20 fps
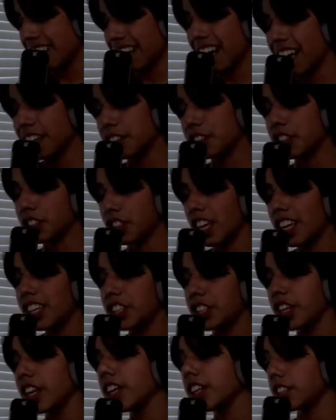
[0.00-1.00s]
not it
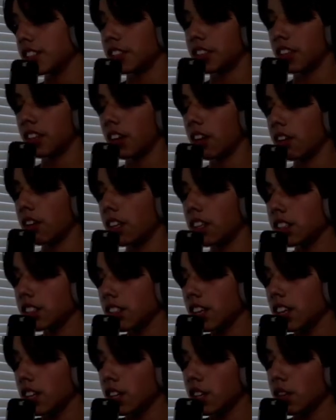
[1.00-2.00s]
changes, you know. It's
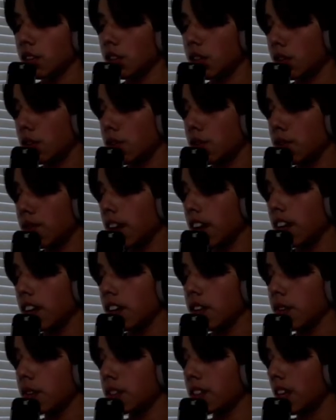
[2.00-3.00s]
like you find
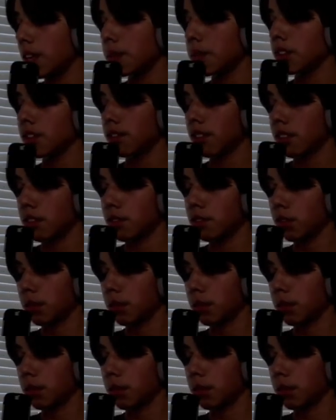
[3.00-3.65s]
new types of tools and